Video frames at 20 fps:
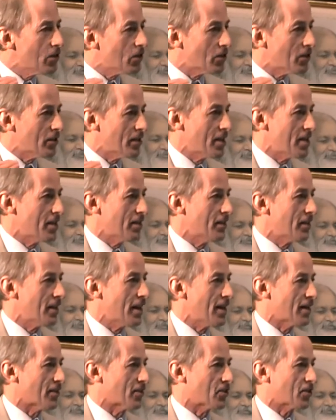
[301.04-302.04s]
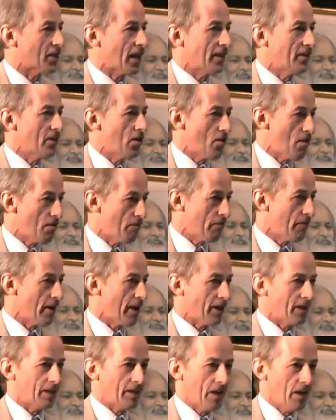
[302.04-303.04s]
look at these tastes and their
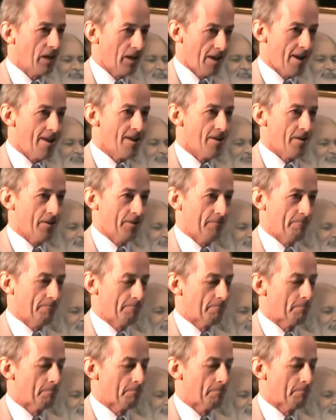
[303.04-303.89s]
effect in you.